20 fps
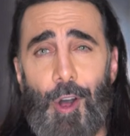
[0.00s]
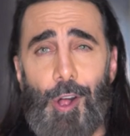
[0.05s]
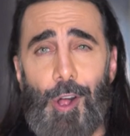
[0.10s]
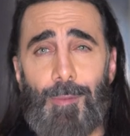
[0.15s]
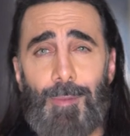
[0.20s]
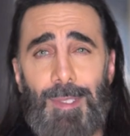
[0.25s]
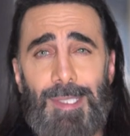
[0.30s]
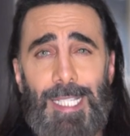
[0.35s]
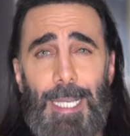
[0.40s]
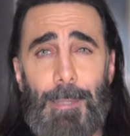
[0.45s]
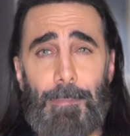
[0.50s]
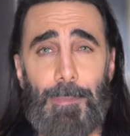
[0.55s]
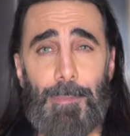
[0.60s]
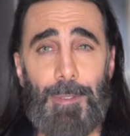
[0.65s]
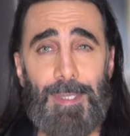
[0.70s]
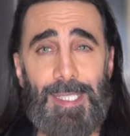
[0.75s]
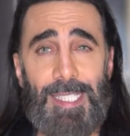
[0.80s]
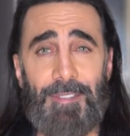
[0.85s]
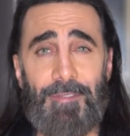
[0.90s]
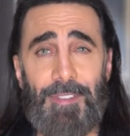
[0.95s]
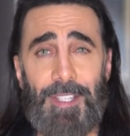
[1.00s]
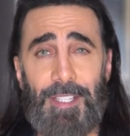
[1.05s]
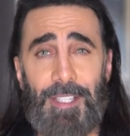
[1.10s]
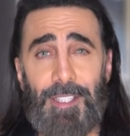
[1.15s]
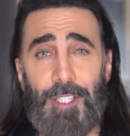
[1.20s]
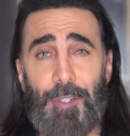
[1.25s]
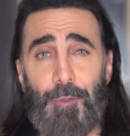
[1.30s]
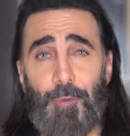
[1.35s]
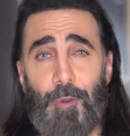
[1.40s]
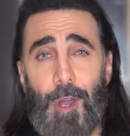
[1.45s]
almost a boozy
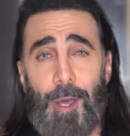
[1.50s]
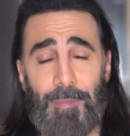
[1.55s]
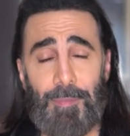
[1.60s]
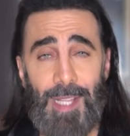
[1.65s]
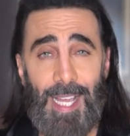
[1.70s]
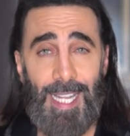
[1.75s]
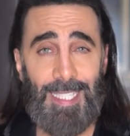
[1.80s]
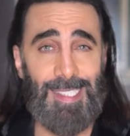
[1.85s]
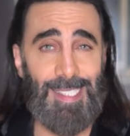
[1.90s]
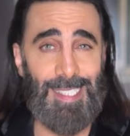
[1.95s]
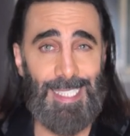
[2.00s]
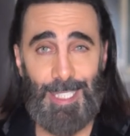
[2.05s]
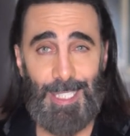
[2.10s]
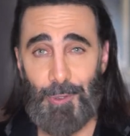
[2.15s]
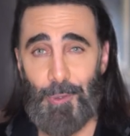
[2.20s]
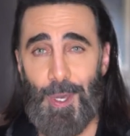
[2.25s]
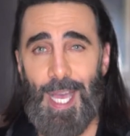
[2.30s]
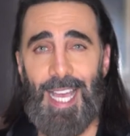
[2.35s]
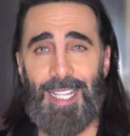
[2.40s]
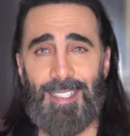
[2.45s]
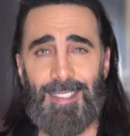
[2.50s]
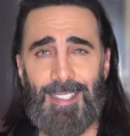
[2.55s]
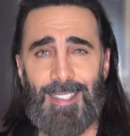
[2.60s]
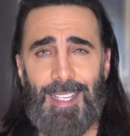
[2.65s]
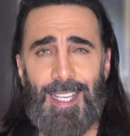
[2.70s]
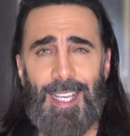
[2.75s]
vanilla rum like silhouette.